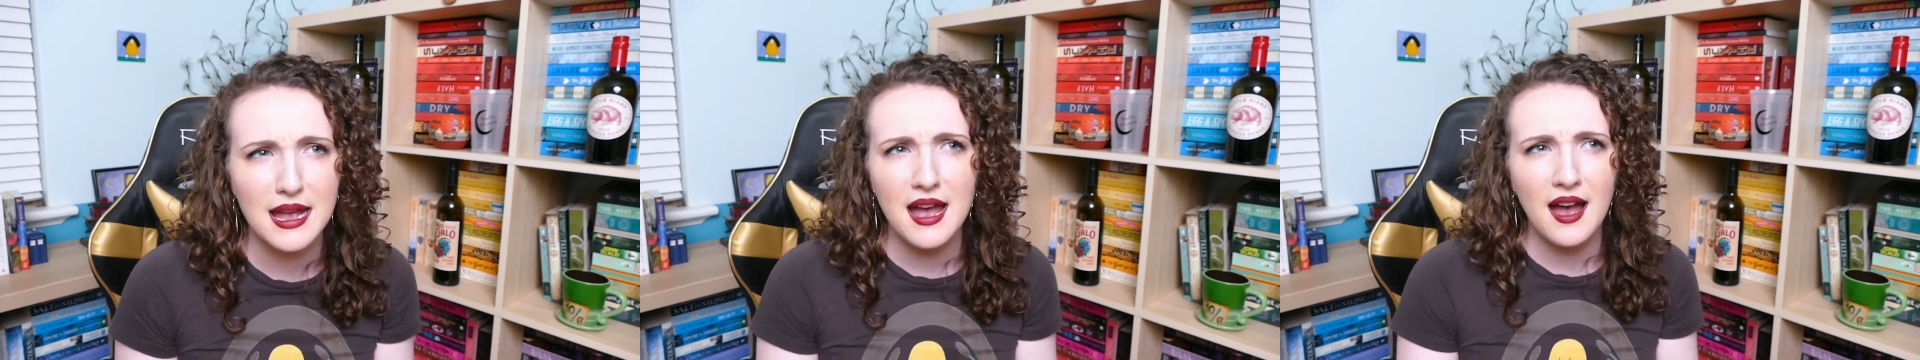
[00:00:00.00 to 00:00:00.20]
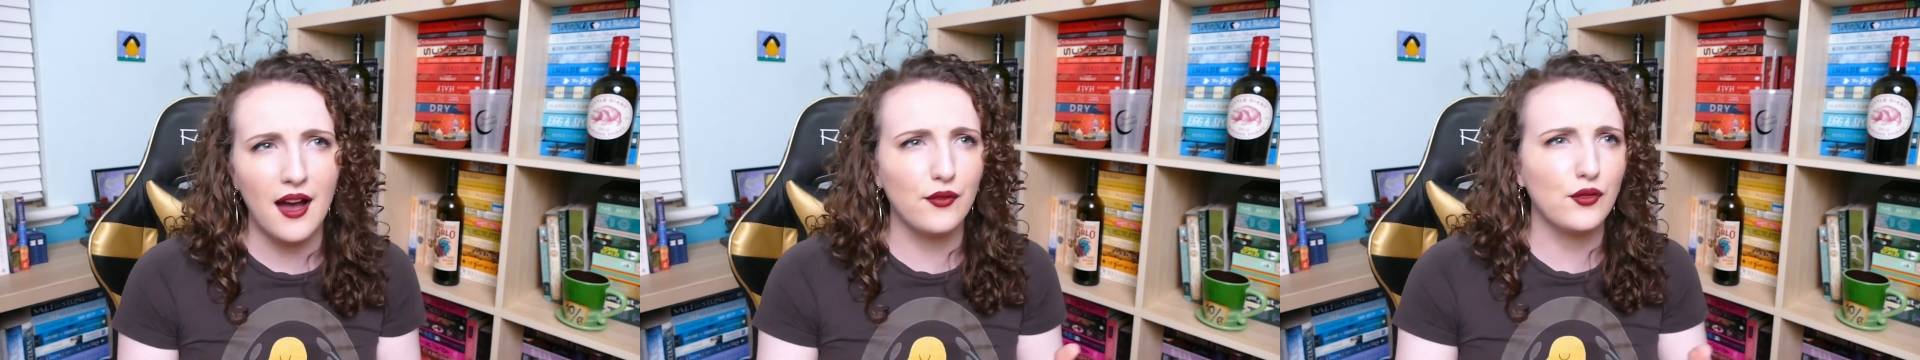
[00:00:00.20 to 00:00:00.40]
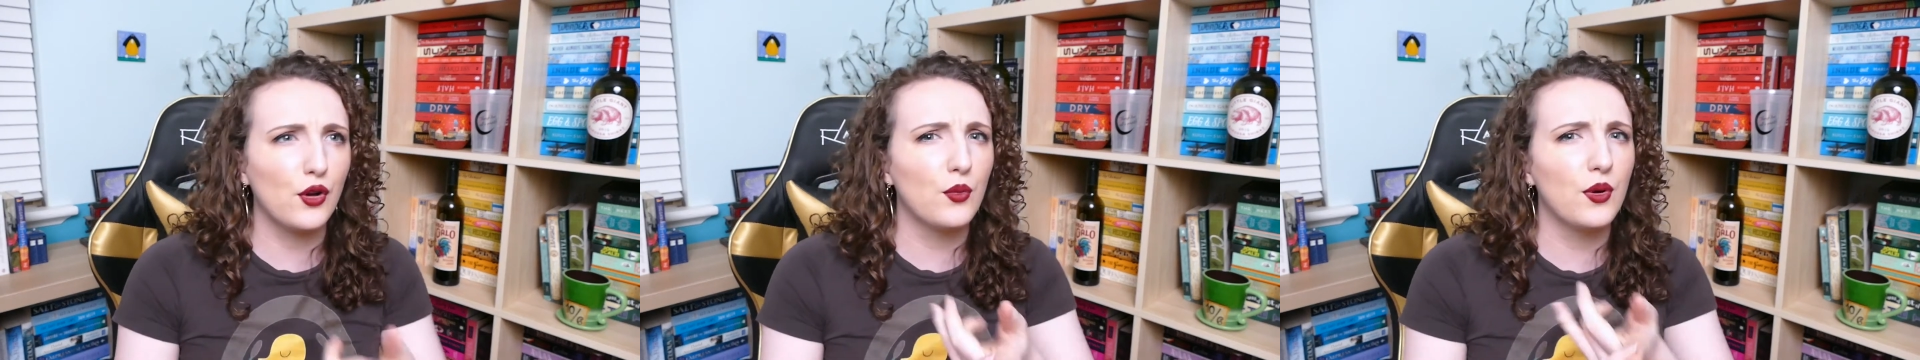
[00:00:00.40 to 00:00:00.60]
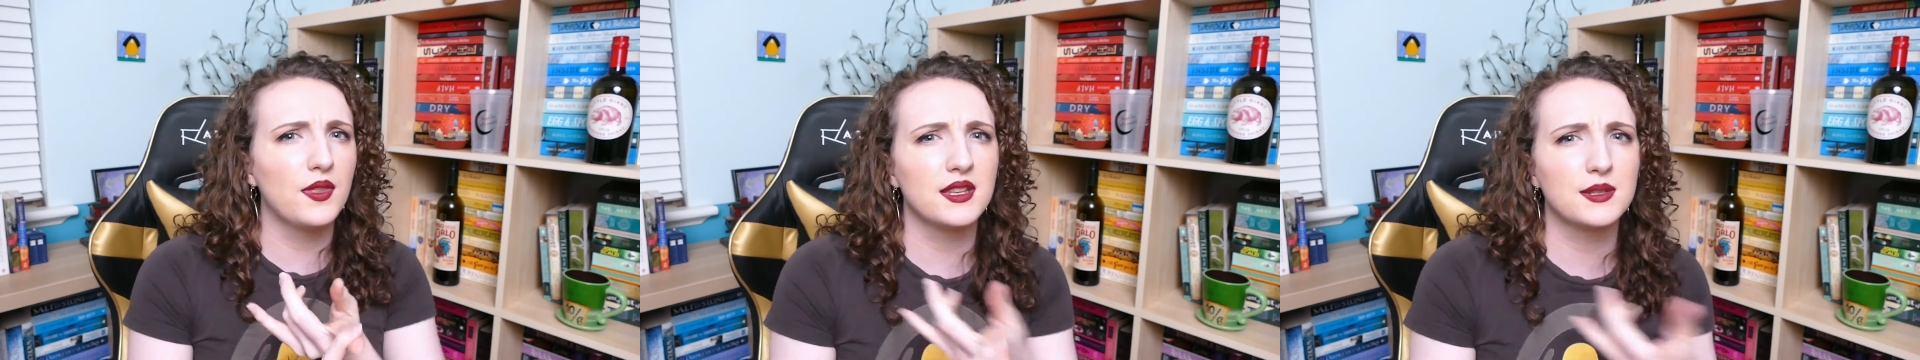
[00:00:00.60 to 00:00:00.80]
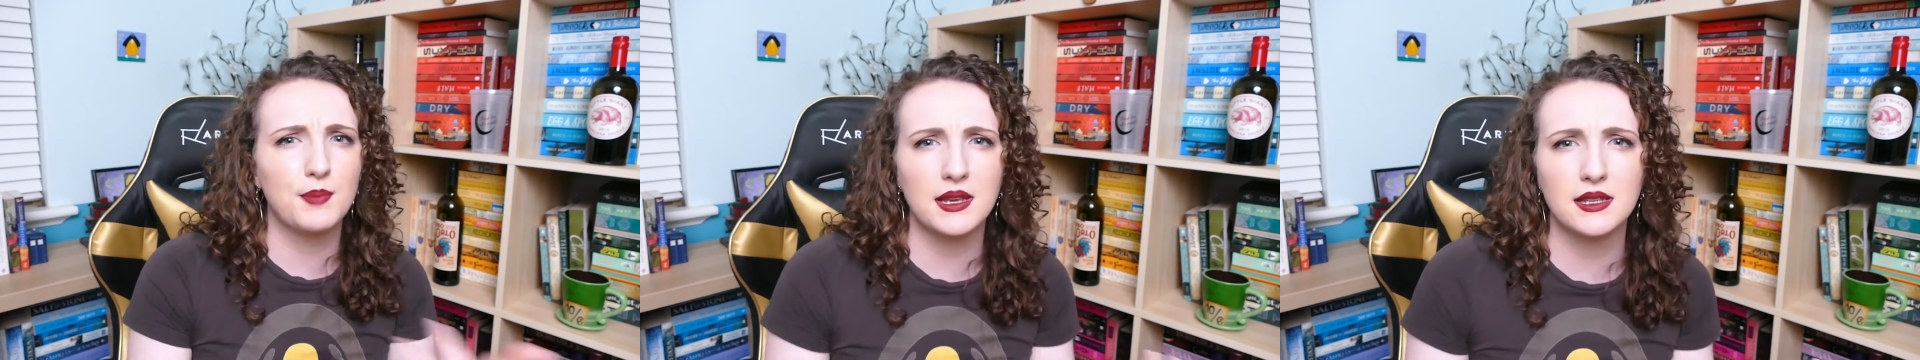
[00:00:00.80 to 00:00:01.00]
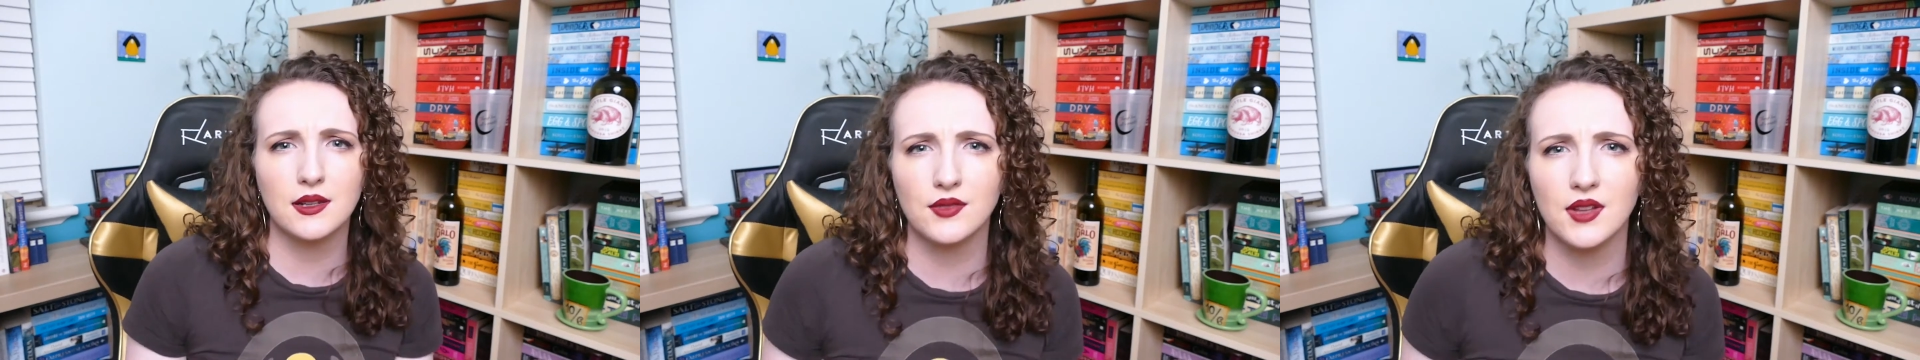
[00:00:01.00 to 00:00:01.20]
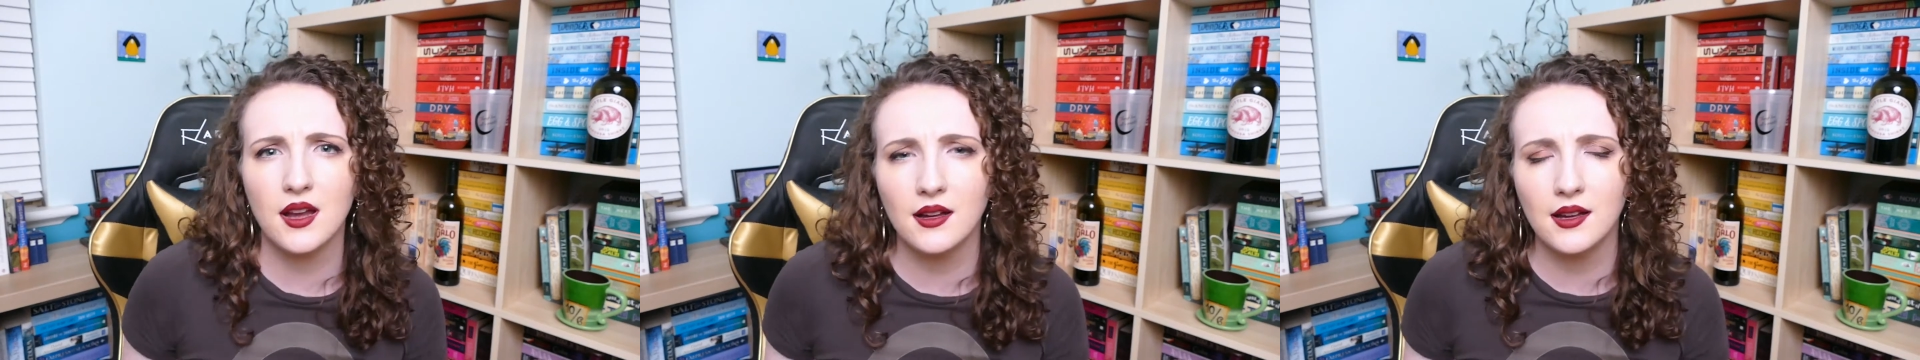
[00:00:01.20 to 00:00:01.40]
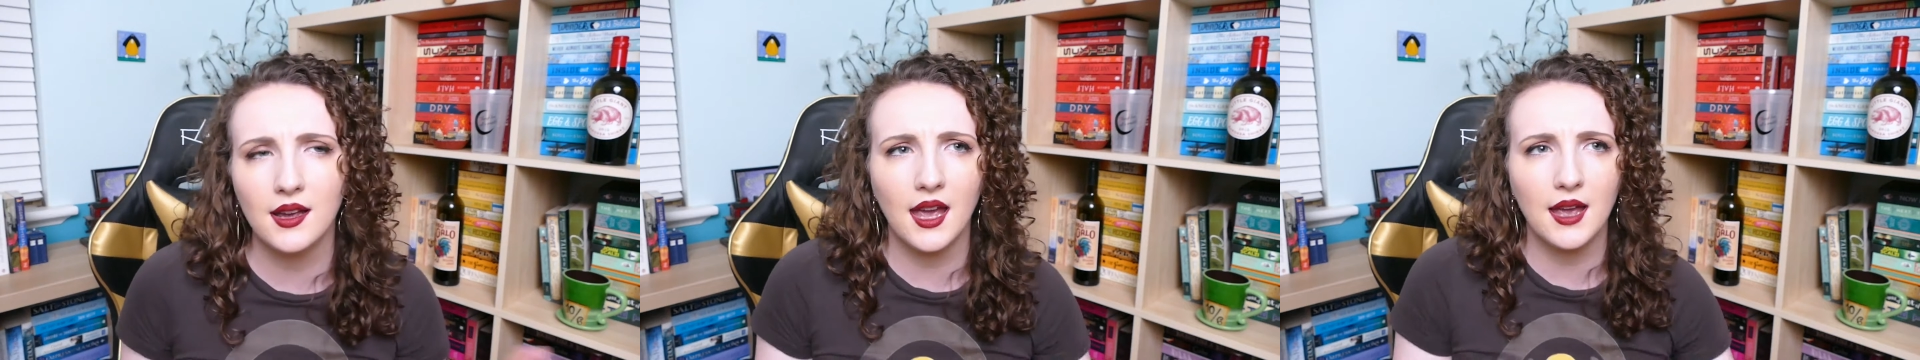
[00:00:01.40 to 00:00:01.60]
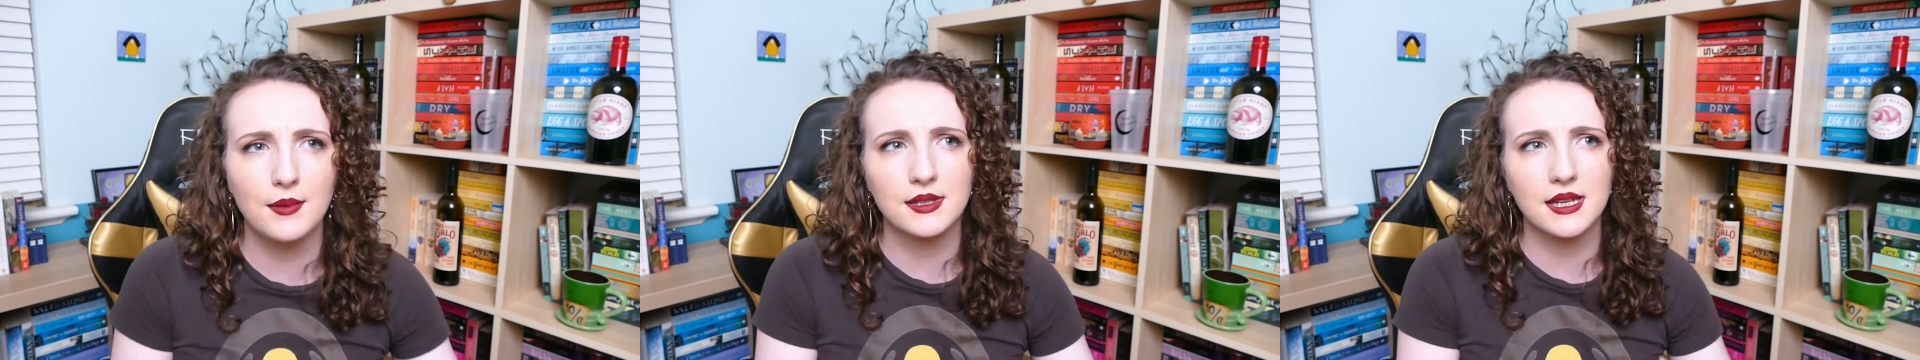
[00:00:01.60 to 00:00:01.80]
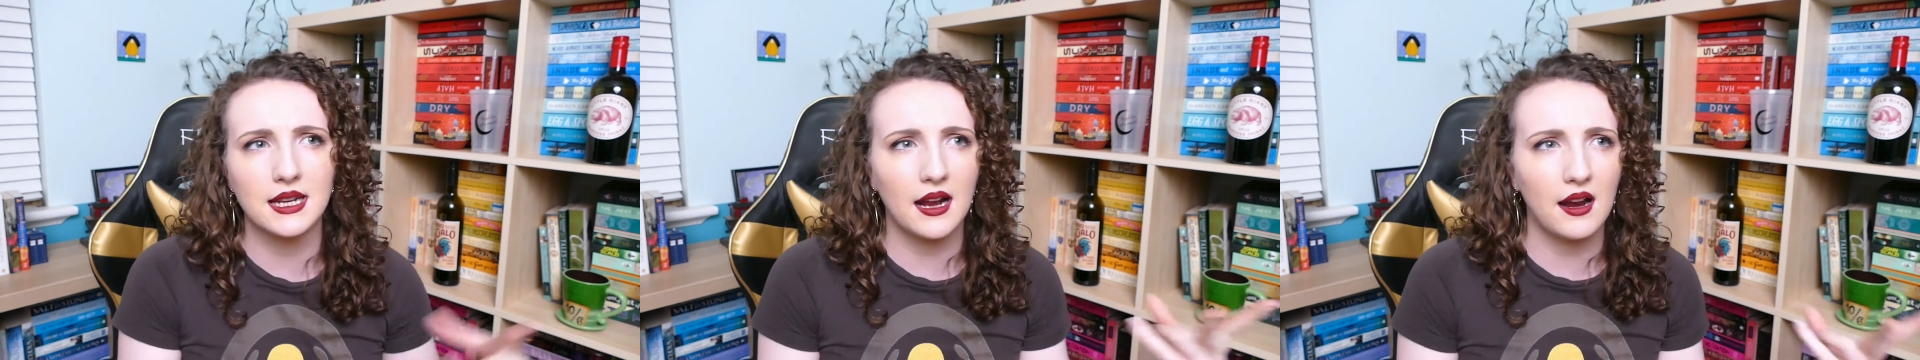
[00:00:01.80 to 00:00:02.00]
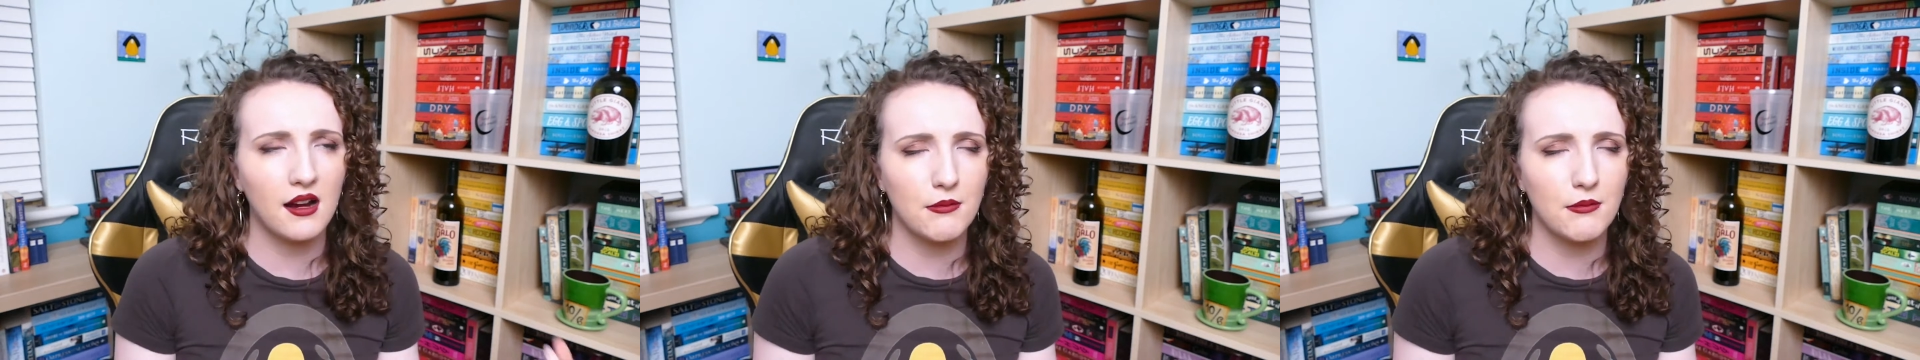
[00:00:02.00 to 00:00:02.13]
I've got one that's based off the Hunger Games and a Harry